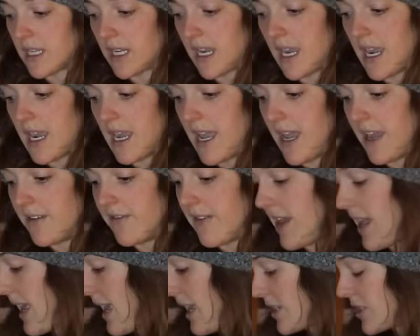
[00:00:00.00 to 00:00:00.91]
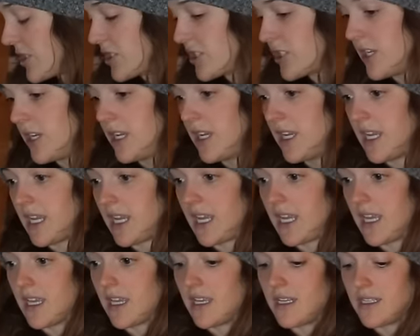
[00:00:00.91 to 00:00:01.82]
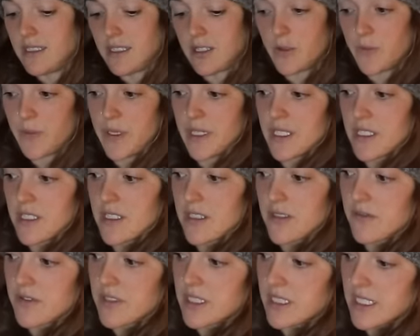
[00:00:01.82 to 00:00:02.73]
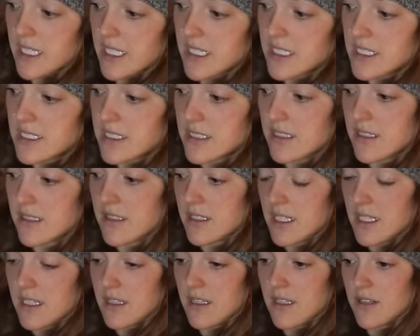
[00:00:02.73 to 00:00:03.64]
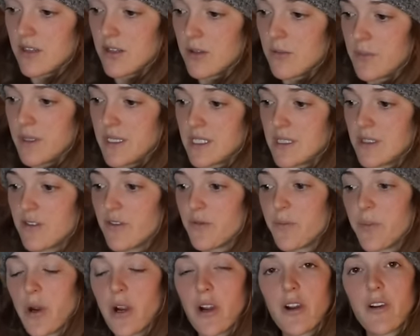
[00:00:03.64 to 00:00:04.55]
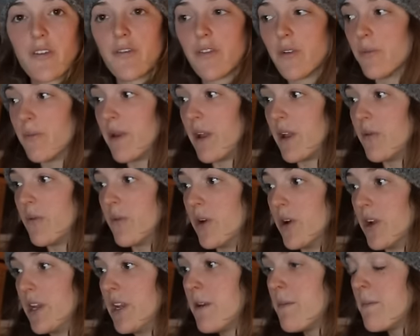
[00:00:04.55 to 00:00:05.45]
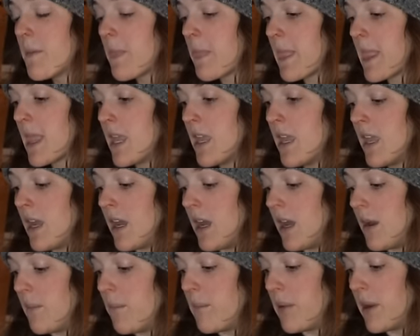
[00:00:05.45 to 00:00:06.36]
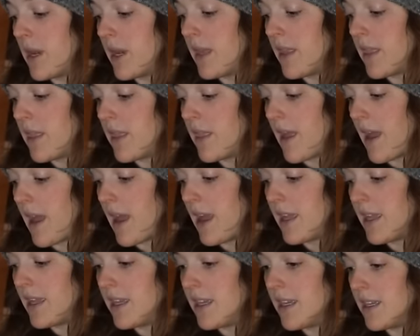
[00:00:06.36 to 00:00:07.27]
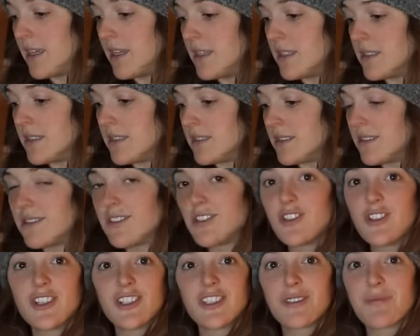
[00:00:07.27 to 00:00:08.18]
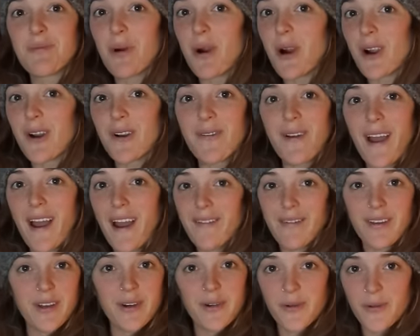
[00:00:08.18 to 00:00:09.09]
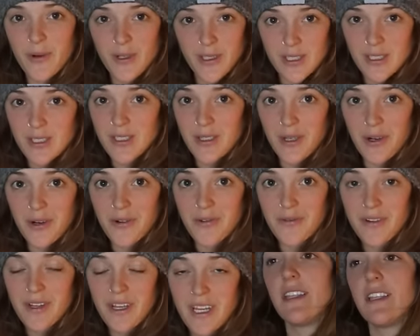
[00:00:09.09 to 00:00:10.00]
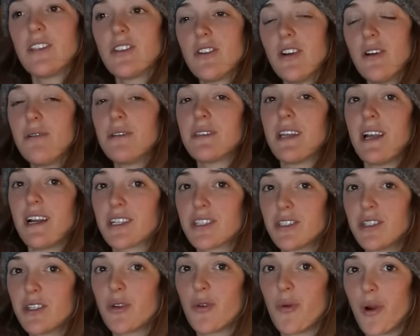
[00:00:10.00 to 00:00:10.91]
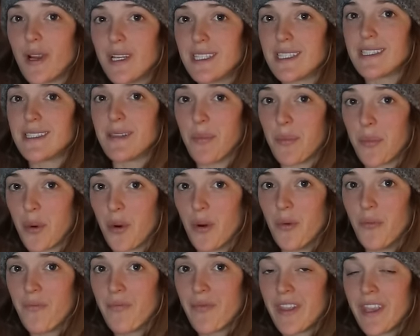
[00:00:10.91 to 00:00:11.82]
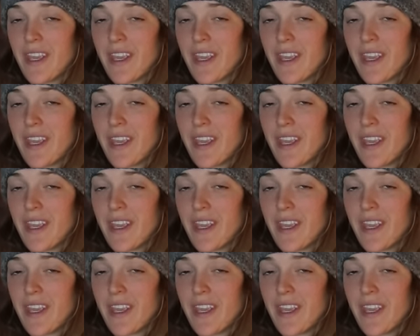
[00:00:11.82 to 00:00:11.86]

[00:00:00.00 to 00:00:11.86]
Like, I have ash and little pieces of sticks and little pieces of bark from my wood. But that is just part of having a wood stove. The install is actually quite simple.